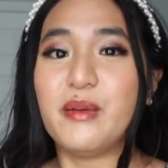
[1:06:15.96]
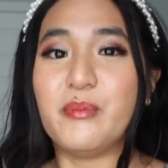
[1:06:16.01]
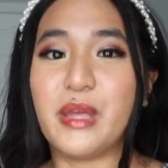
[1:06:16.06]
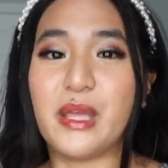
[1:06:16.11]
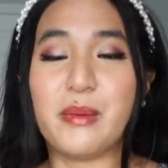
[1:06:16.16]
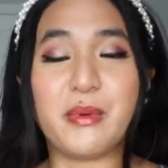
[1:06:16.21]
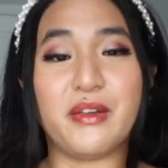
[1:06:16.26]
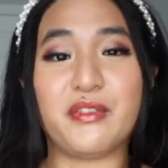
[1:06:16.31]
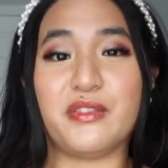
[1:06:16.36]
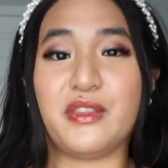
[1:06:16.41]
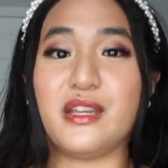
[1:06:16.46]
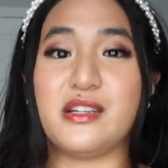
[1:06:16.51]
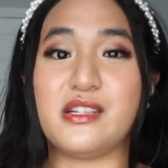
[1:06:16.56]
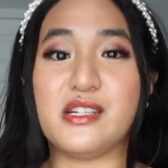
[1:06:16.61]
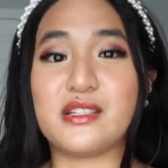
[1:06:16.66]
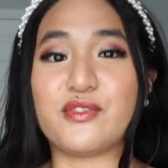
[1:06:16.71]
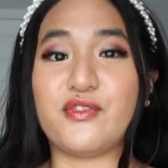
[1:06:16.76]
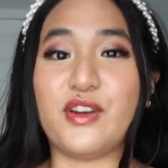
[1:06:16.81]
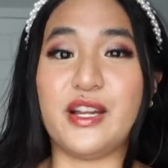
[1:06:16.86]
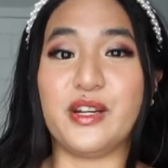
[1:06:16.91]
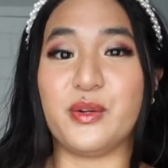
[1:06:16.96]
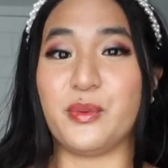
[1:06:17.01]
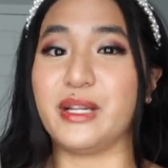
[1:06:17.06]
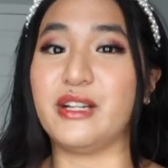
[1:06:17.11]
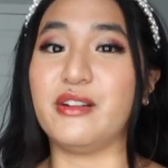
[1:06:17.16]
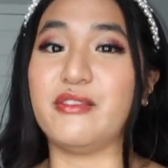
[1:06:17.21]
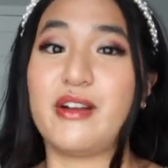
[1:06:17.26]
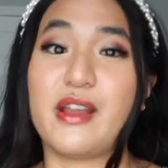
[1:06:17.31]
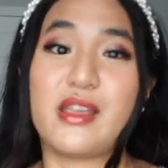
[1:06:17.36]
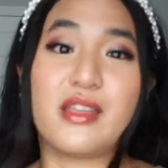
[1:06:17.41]
Maybe if they just find a way
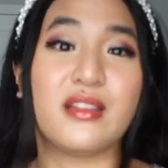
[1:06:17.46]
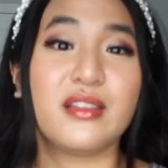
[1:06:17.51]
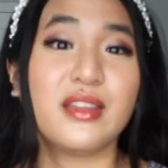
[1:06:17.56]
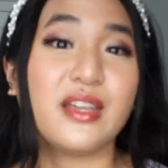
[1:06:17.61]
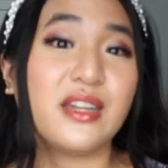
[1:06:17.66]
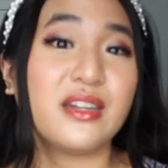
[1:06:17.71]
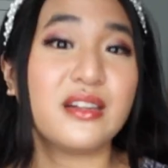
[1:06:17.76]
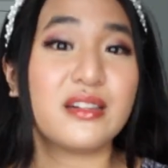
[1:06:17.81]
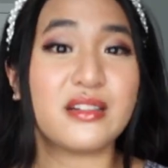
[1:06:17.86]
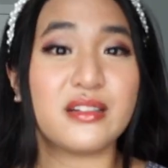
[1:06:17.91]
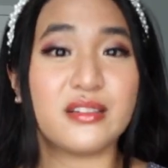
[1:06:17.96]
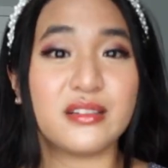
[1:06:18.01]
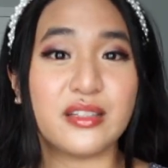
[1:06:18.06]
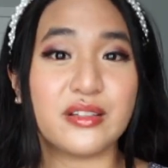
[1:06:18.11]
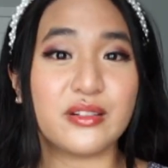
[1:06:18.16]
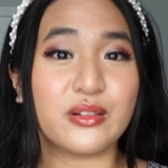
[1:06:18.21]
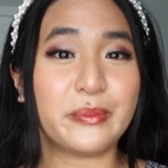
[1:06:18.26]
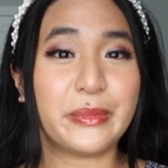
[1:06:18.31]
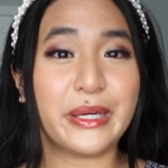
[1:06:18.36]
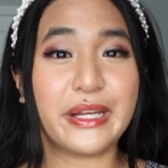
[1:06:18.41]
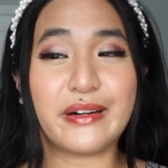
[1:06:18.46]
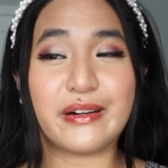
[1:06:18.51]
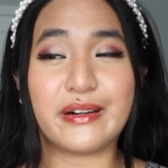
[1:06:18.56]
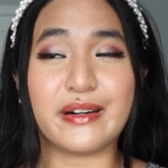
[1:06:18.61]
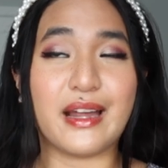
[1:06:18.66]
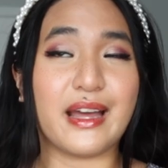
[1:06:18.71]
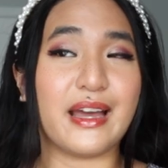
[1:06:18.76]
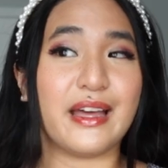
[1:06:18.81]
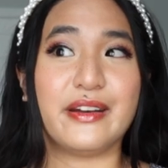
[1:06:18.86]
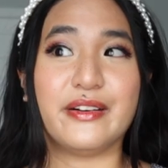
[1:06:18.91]
to regulate it a little
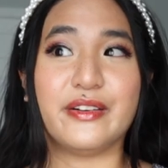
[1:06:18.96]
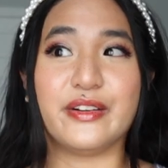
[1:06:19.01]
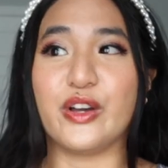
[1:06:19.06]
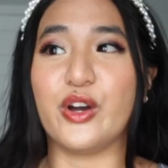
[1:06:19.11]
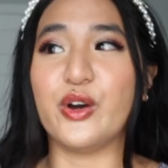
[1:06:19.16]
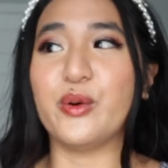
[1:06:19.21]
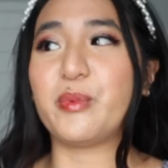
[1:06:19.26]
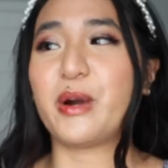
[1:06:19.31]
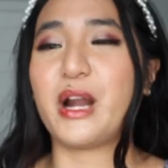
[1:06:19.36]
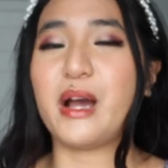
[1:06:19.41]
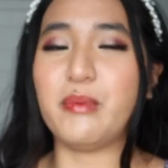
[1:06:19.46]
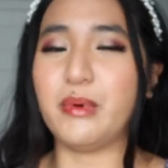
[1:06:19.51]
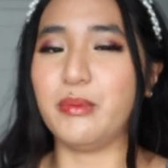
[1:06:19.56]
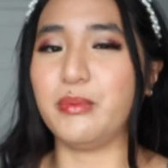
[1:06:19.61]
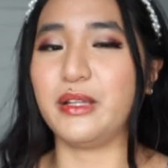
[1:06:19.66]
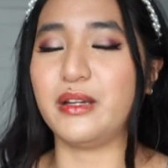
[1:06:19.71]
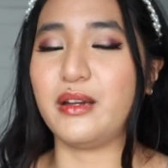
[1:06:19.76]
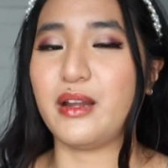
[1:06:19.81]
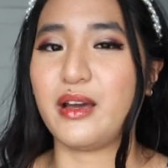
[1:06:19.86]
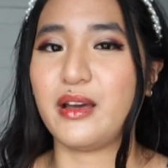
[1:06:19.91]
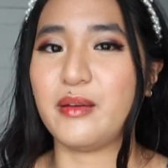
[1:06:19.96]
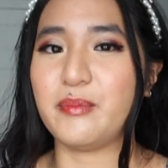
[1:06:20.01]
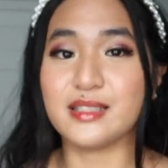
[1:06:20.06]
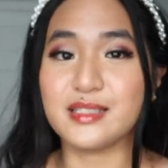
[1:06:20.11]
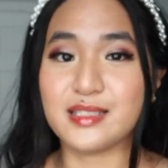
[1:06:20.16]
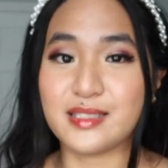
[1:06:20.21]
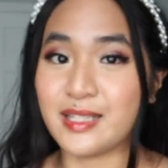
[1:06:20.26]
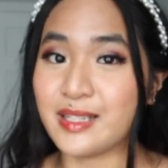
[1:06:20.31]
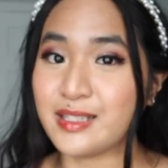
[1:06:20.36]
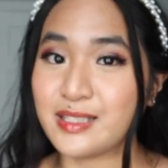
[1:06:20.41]
better. I don't know, probably not,
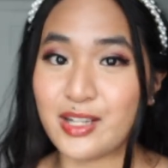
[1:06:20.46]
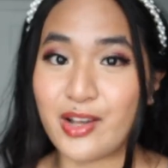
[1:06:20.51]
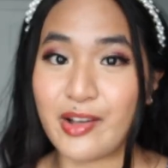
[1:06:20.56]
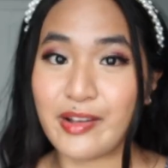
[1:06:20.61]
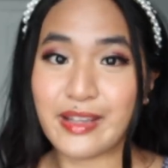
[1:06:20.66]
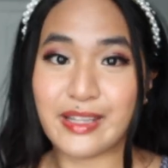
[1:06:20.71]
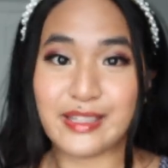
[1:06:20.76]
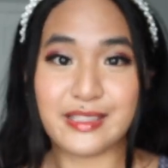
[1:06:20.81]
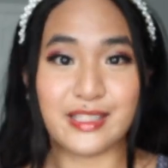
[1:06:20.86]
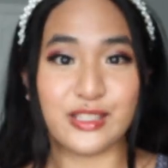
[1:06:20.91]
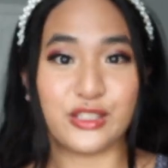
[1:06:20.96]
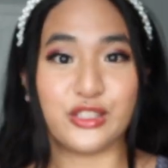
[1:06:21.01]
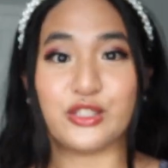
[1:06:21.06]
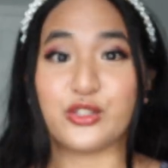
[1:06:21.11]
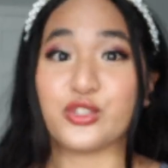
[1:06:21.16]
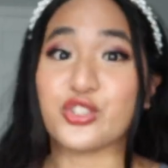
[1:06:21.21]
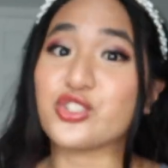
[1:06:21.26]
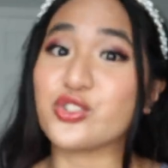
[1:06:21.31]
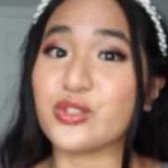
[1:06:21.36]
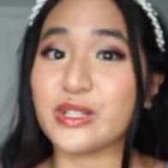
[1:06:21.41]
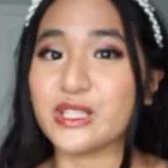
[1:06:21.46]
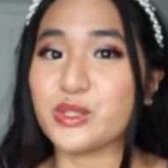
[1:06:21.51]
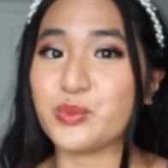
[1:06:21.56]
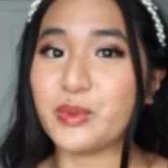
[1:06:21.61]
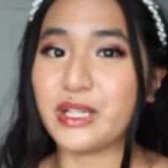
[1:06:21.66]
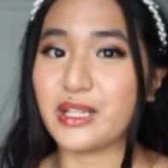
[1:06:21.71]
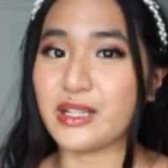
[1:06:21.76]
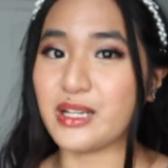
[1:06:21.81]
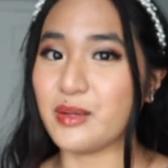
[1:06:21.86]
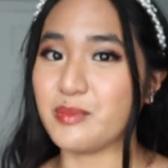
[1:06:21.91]
because TikTok gets a little strict
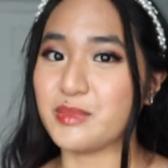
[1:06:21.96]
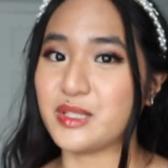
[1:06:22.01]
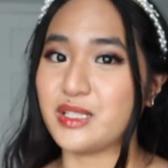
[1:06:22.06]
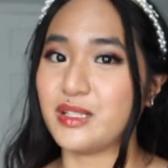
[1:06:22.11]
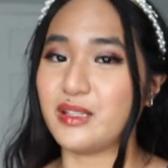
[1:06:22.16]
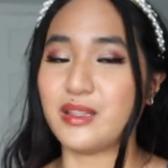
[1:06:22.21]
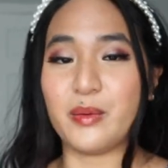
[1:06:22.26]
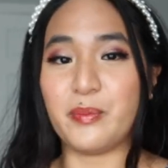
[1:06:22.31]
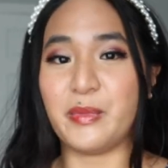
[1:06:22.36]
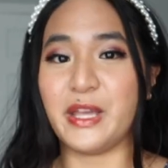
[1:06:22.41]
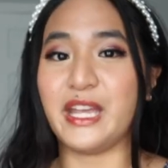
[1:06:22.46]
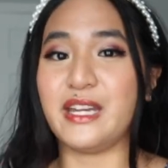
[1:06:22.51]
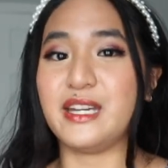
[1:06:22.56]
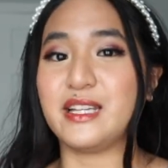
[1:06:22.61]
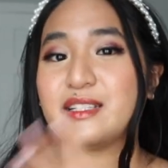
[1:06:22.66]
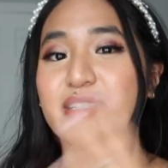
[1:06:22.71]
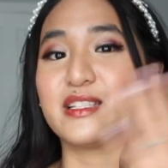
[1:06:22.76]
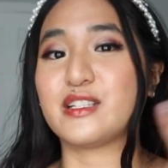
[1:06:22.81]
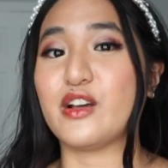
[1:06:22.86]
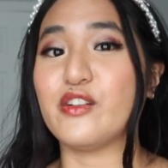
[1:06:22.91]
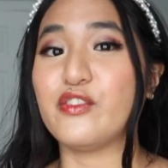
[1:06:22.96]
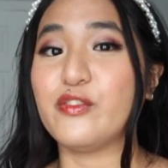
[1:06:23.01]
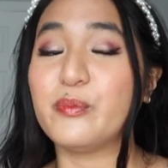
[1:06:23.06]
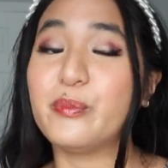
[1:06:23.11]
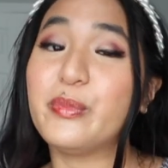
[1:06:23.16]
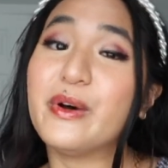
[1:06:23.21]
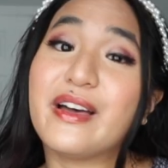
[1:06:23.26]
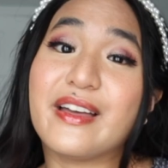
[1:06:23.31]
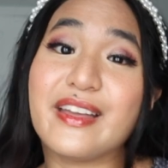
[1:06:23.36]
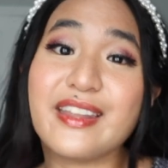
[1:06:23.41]
when it comes to the banning stuff.
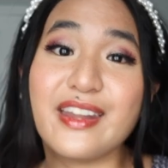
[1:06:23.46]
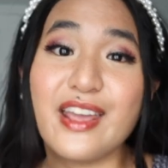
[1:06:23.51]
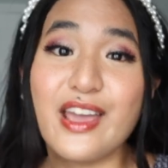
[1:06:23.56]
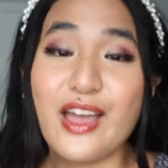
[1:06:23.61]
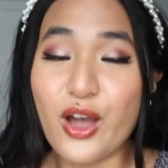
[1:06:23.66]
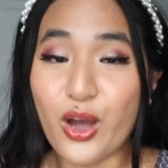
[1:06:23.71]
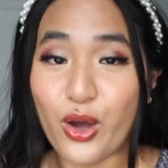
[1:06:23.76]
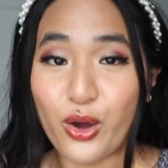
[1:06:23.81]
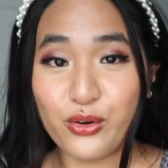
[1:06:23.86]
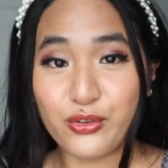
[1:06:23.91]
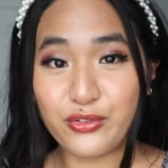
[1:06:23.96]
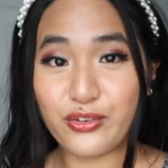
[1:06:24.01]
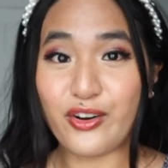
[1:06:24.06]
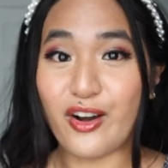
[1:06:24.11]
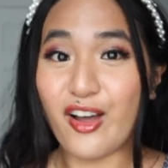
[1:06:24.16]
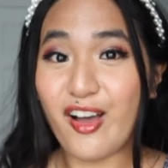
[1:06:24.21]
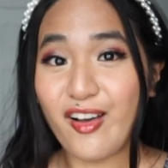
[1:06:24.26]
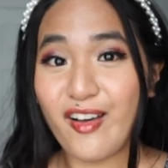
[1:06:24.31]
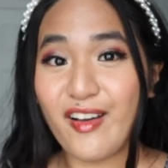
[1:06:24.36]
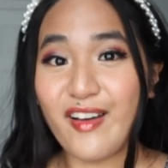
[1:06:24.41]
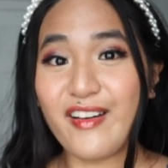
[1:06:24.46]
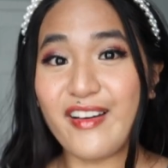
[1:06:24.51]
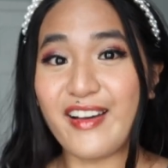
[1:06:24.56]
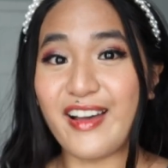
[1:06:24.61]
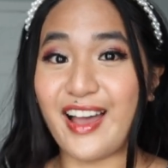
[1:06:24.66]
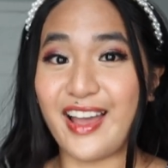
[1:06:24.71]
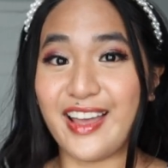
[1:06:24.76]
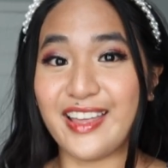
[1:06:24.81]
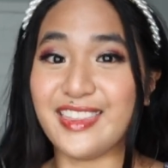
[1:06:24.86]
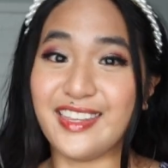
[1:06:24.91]
But overall,
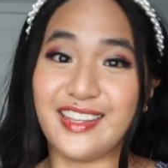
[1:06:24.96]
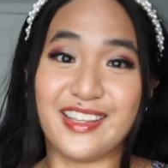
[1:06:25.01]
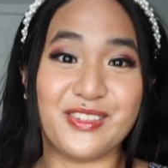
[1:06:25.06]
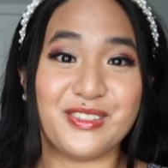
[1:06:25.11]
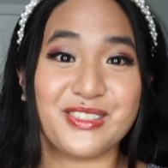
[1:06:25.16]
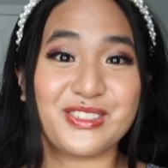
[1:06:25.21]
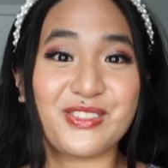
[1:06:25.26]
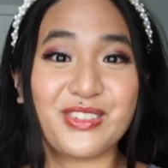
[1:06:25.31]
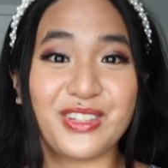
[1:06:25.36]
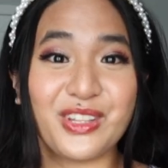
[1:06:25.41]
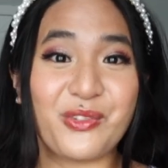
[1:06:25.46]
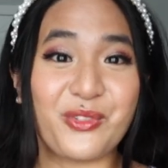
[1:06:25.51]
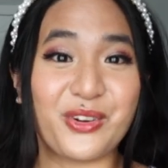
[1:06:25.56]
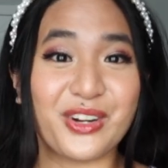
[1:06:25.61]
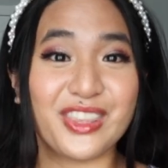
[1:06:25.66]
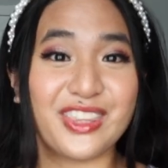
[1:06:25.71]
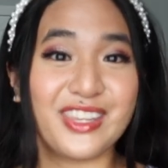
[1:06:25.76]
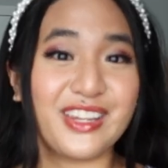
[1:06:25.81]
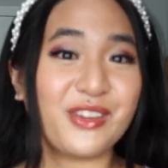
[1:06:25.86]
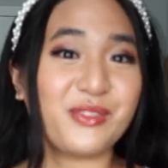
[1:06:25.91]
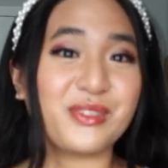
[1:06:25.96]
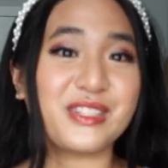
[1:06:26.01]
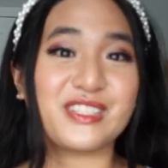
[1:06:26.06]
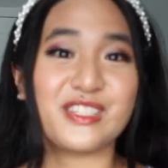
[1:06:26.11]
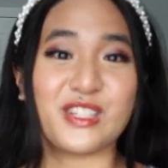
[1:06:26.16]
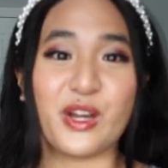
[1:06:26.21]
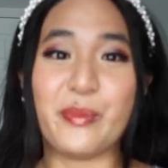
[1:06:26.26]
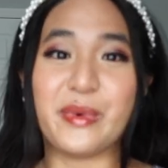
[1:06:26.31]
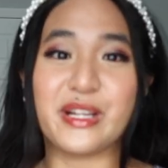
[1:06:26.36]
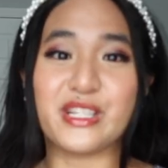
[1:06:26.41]
I think it was really worth it. It was
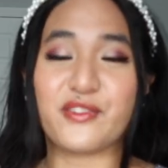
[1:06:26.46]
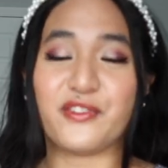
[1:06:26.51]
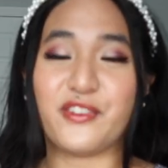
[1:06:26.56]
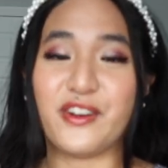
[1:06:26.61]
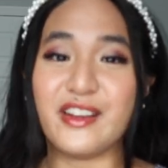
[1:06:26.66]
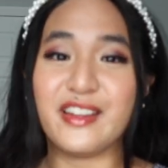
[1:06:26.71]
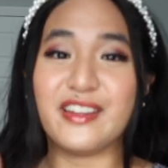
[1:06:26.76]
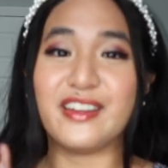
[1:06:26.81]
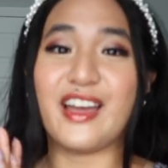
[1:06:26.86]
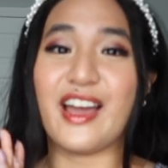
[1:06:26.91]
so much fun.